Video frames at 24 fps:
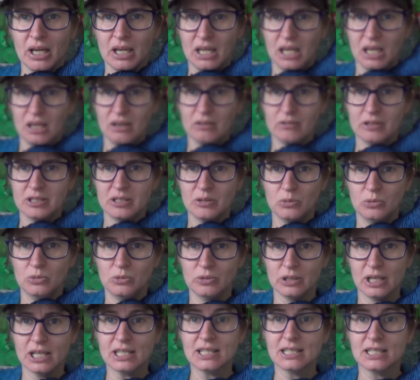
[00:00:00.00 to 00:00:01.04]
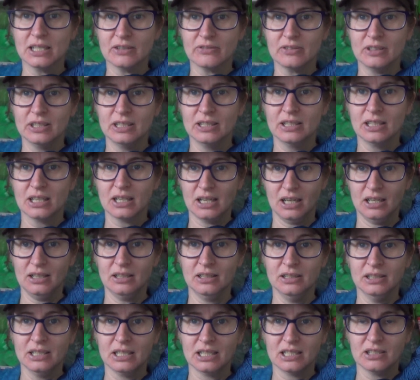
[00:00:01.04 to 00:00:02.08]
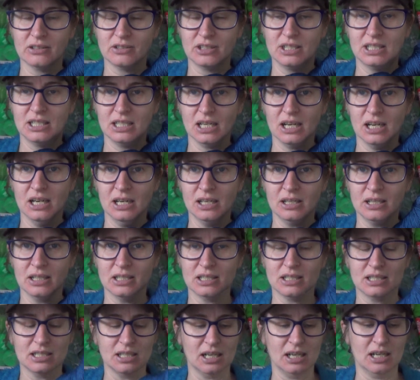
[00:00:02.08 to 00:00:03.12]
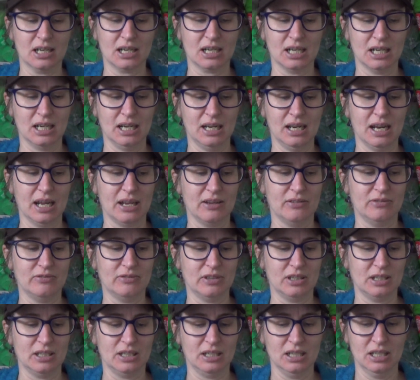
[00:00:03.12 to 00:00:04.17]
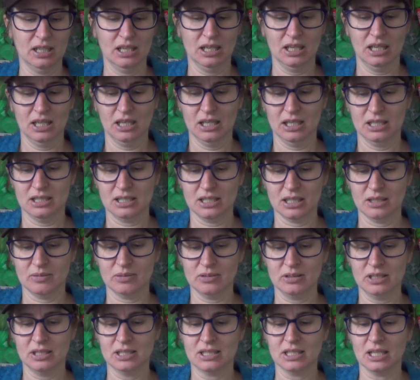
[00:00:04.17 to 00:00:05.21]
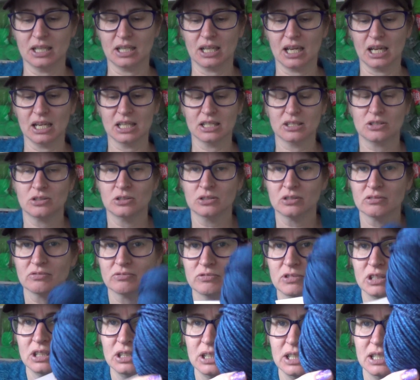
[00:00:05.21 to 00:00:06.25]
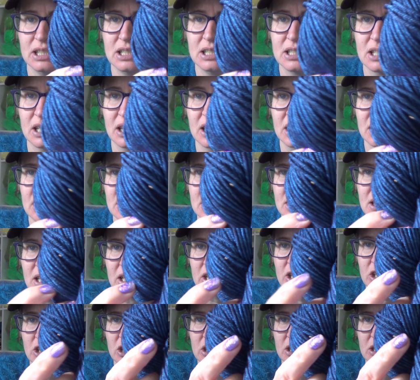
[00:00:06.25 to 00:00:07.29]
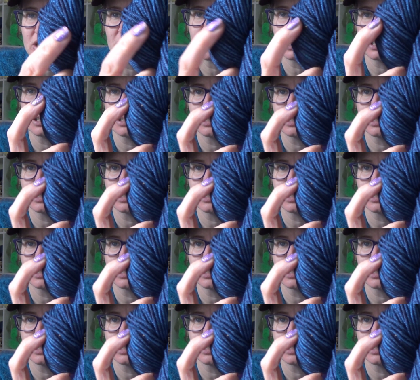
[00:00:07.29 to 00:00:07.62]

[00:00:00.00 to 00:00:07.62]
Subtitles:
here is, well, that's definitely the colour. It's a dark navy. It's absolutely stunning, and it's got really dark sections.